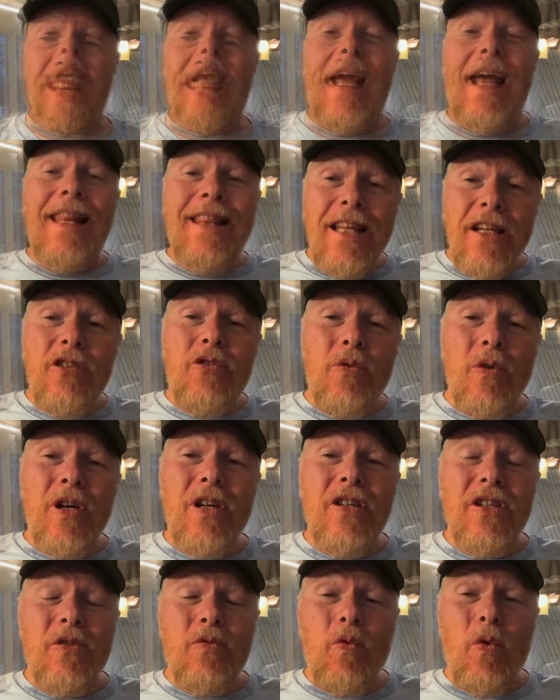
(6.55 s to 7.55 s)
And this one
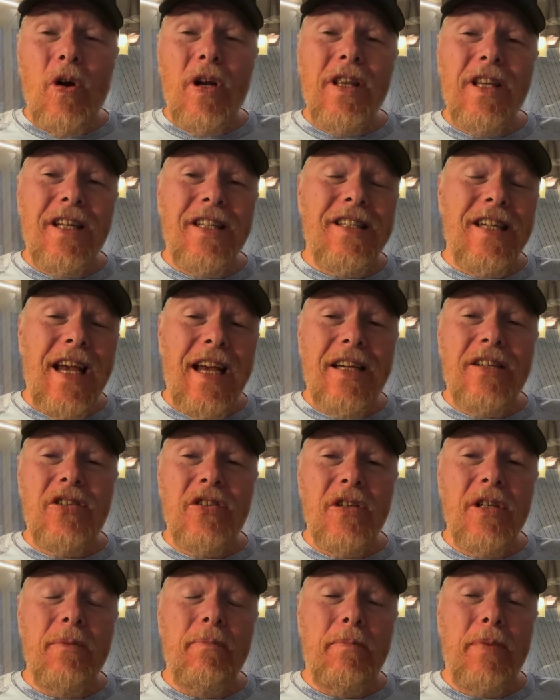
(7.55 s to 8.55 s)
is one that's
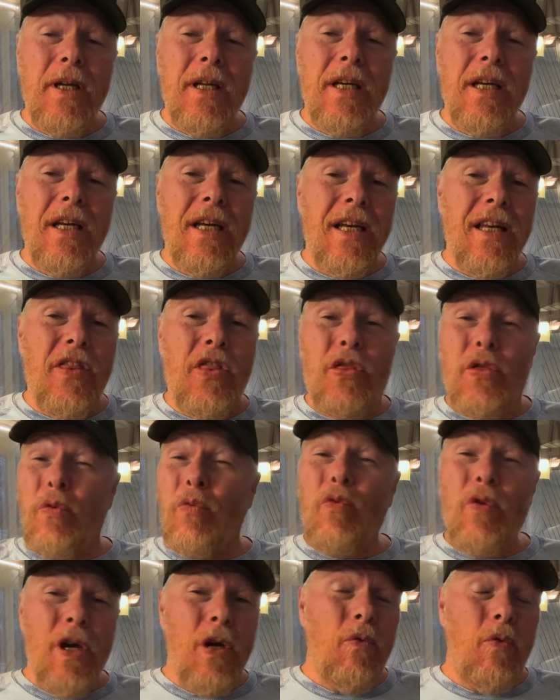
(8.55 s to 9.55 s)
actually been
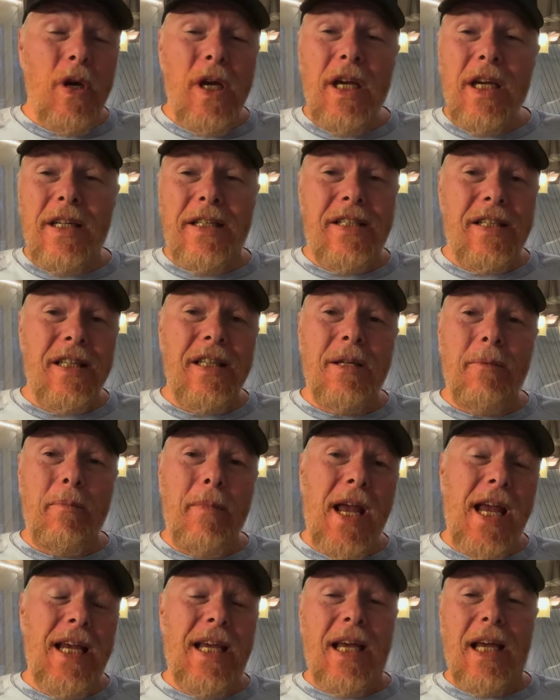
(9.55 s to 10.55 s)
3 weeks in the
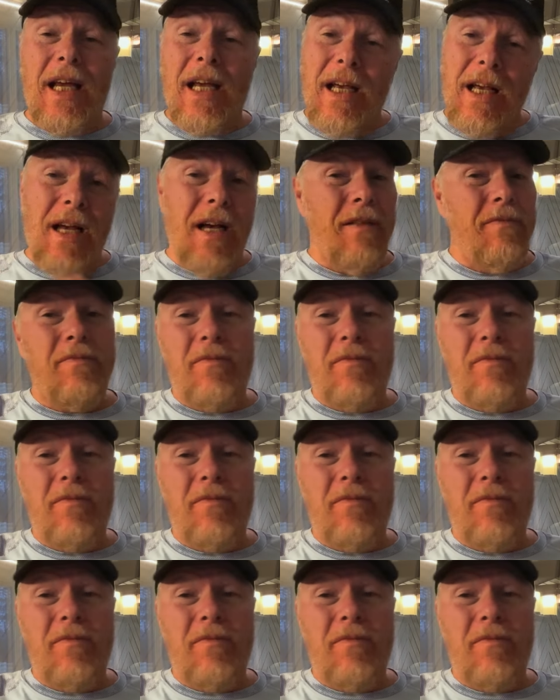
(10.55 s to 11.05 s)
making.